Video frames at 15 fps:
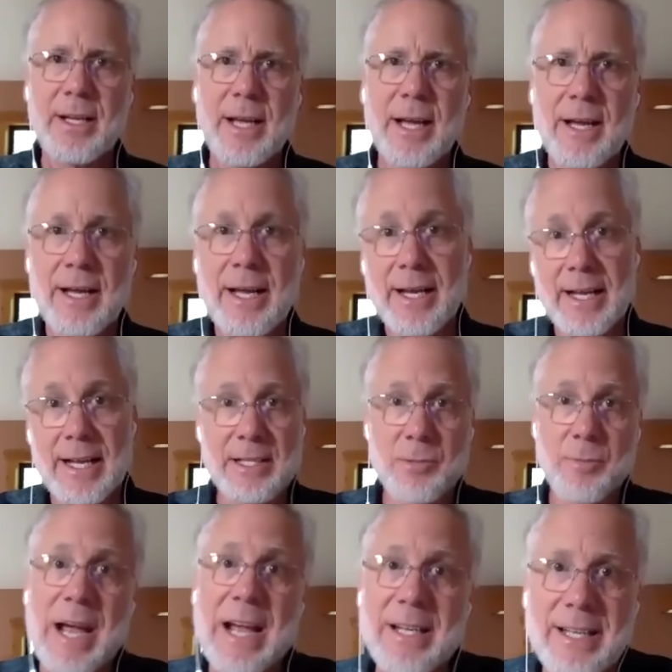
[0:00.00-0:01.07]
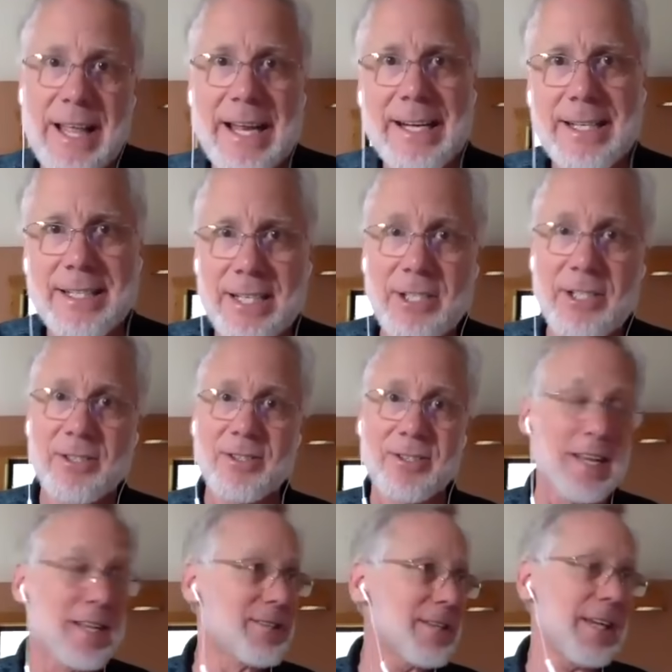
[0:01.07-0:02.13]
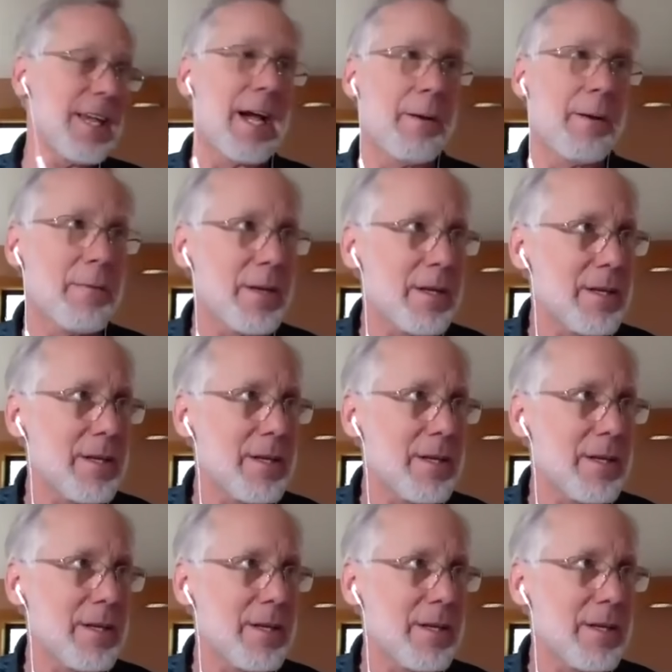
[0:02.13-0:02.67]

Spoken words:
And it gets back to that indigenous sense that, yeah,